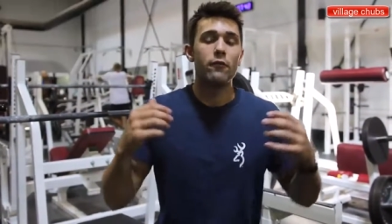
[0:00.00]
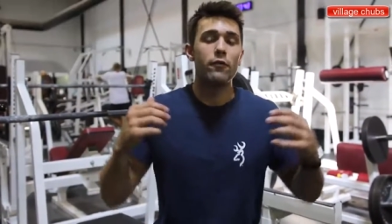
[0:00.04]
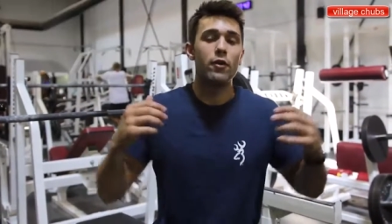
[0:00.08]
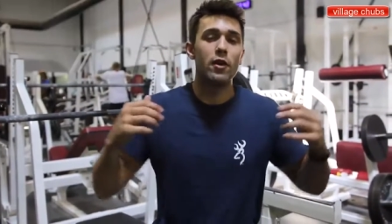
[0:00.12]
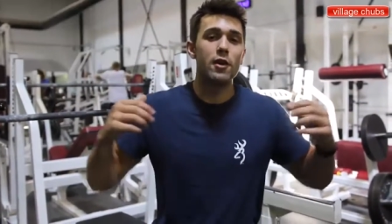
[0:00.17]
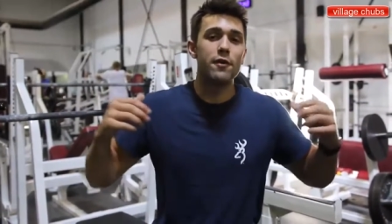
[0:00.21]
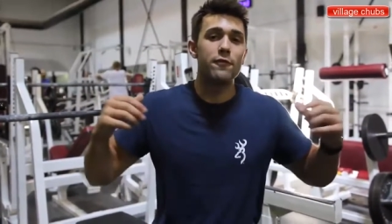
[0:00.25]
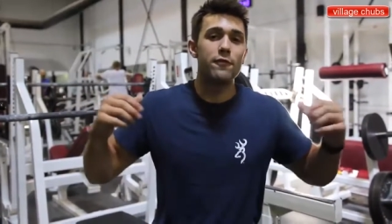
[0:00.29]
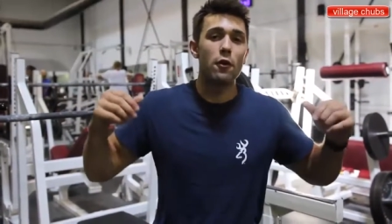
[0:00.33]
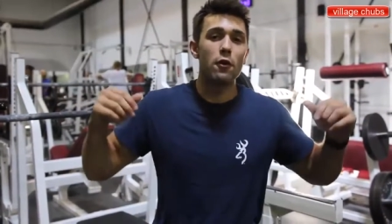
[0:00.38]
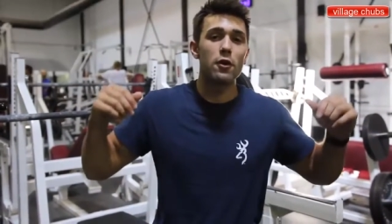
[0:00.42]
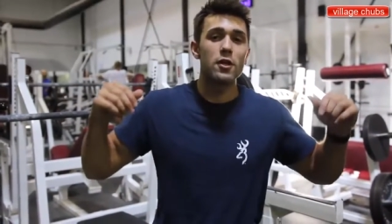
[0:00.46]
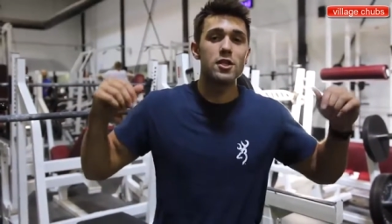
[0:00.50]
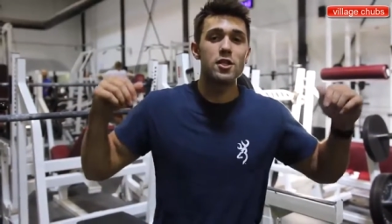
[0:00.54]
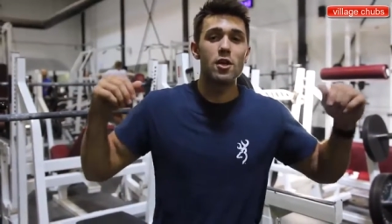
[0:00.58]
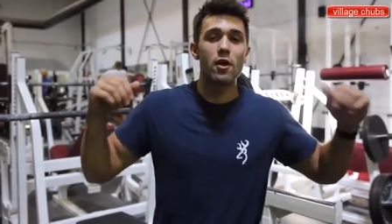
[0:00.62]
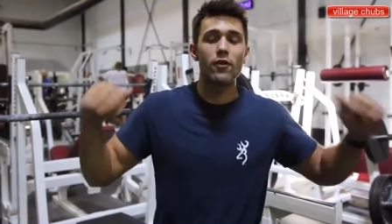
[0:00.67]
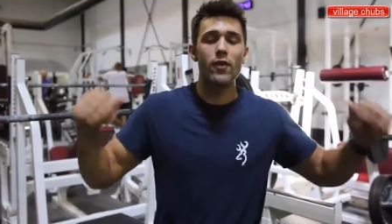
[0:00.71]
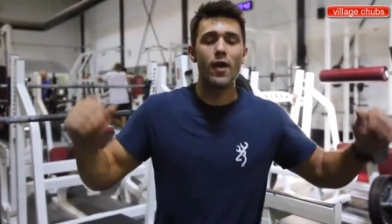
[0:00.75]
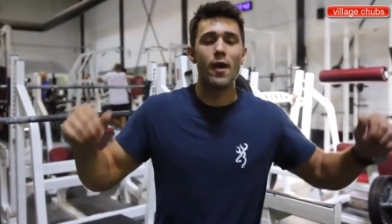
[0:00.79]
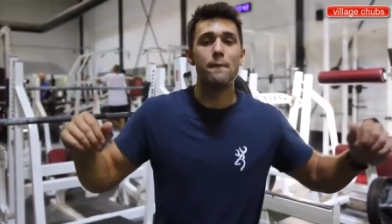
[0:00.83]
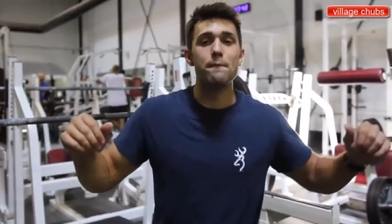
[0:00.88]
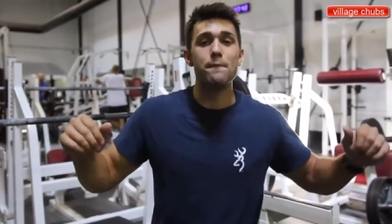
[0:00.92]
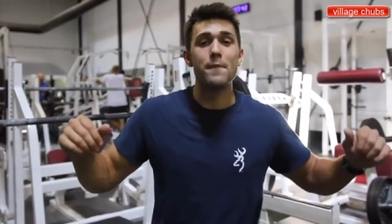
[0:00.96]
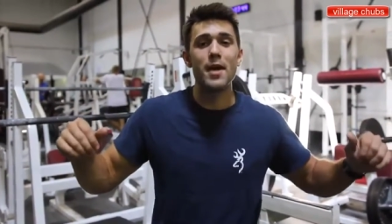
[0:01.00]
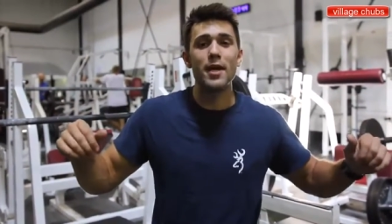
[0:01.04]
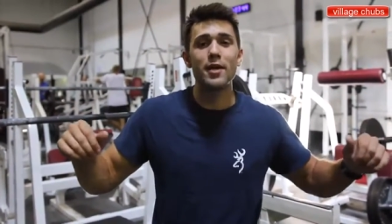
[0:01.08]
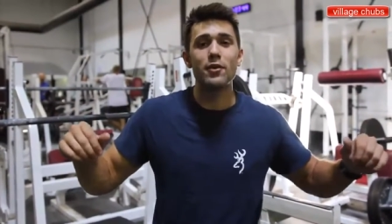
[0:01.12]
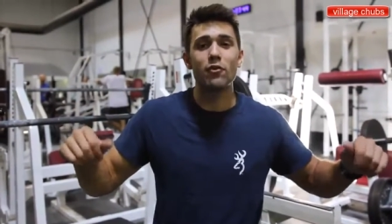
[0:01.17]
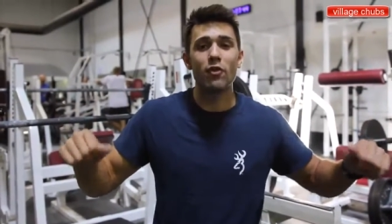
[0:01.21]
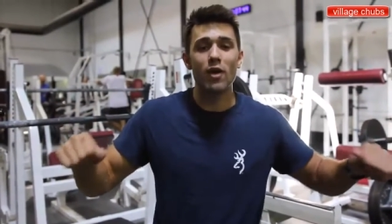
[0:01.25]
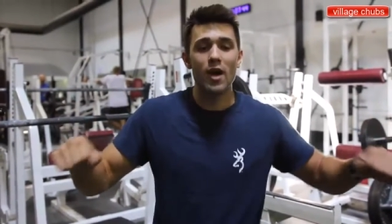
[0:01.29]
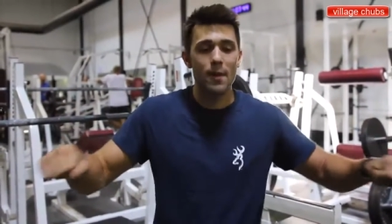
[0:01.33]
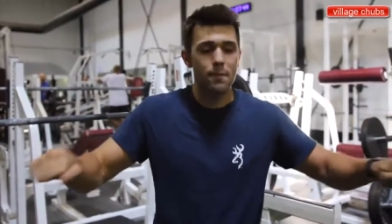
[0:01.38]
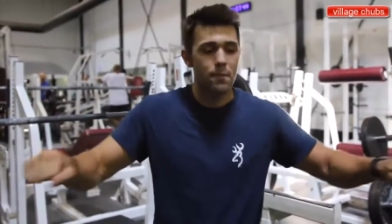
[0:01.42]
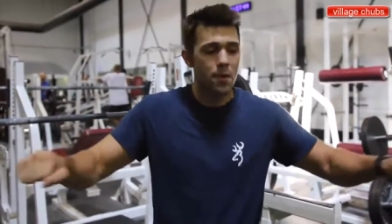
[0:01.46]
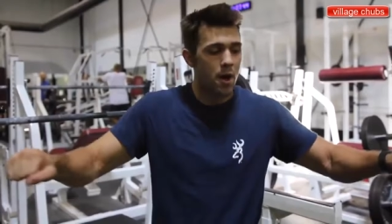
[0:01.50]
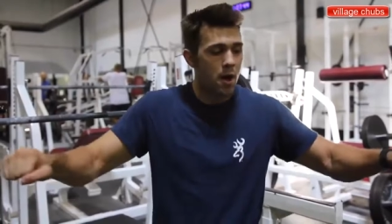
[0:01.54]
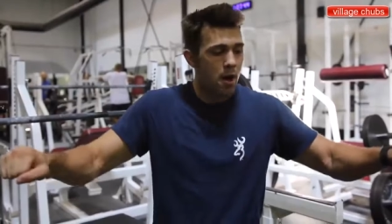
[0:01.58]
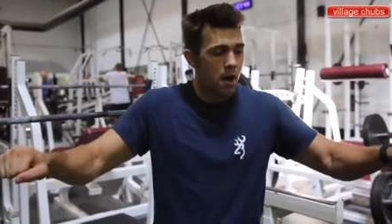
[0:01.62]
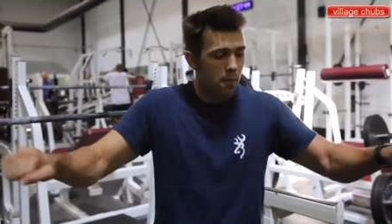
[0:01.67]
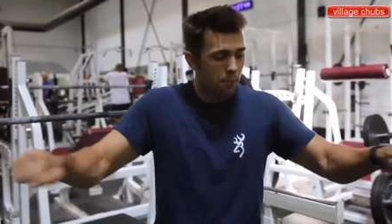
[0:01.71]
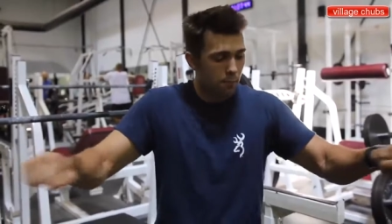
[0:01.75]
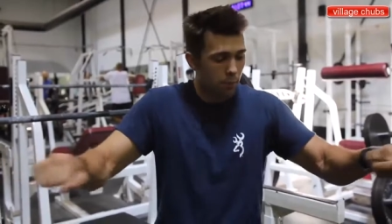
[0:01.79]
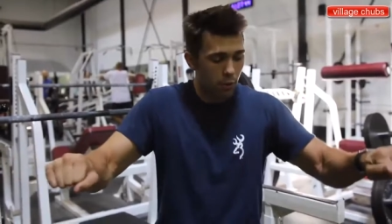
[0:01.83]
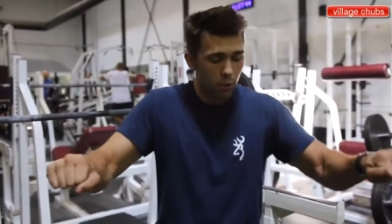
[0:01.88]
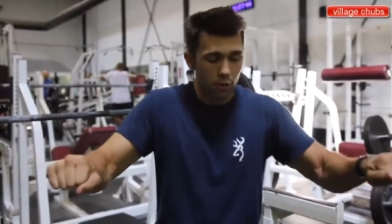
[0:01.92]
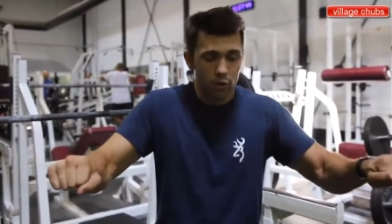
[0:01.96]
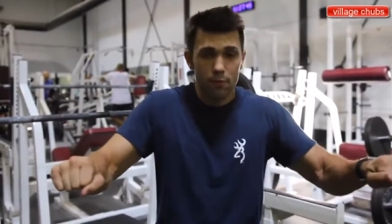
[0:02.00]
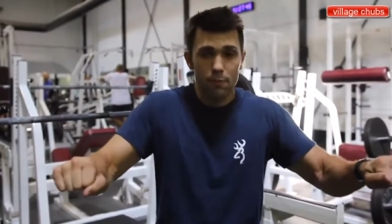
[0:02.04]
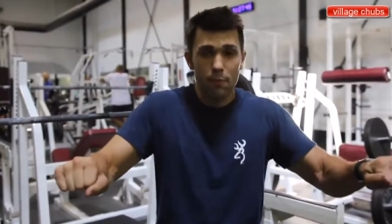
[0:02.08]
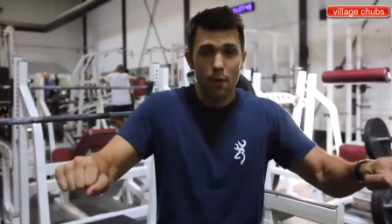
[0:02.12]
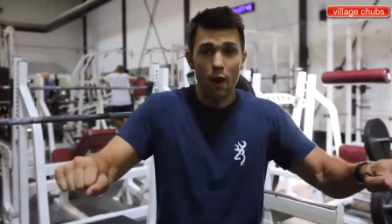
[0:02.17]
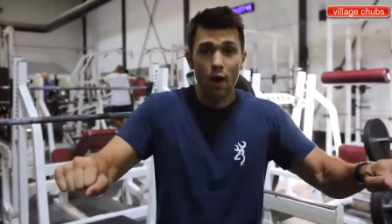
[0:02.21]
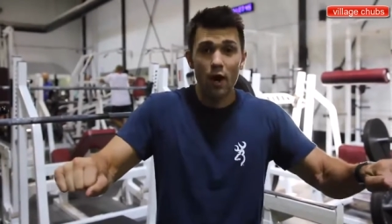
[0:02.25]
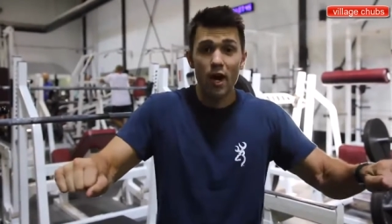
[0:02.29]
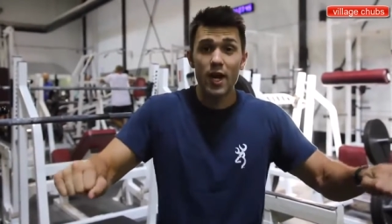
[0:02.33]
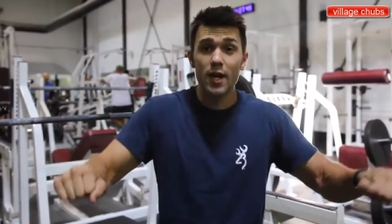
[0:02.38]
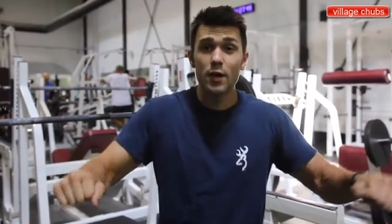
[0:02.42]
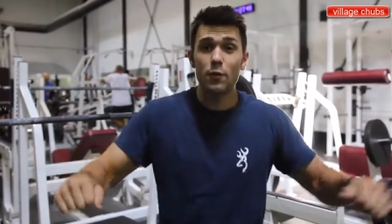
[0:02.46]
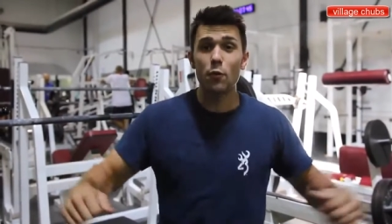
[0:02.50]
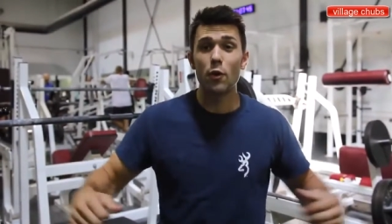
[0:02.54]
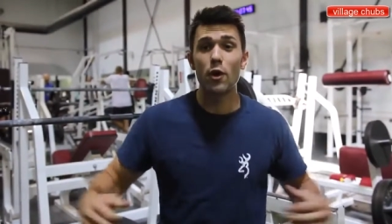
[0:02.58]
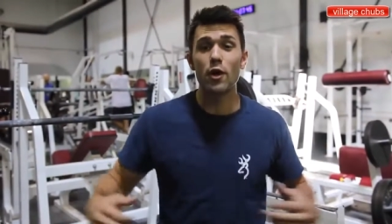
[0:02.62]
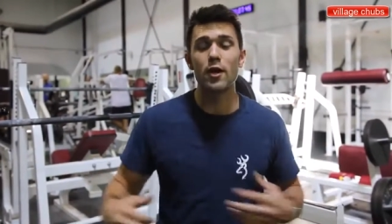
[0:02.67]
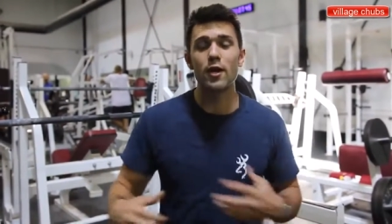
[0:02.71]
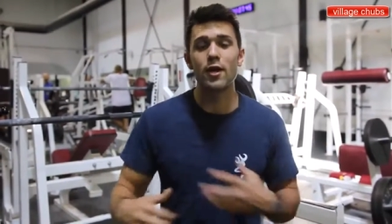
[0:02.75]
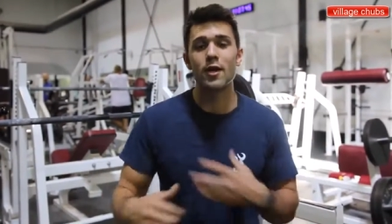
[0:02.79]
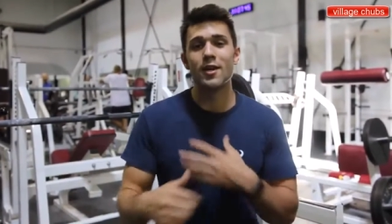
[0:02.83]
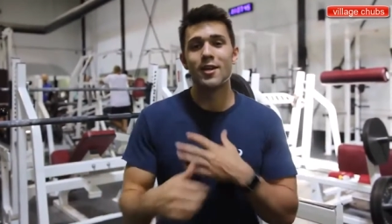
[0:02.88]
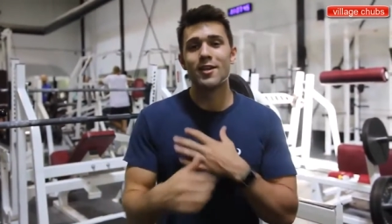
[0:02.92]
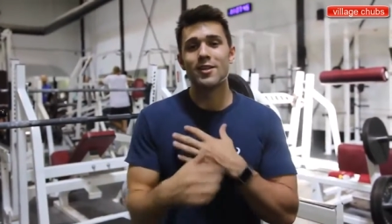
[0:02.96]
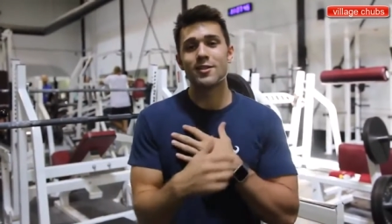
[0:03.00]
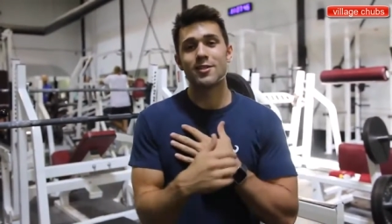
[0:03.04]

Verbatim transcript: Really focus on that mid grip, pull the bar inward,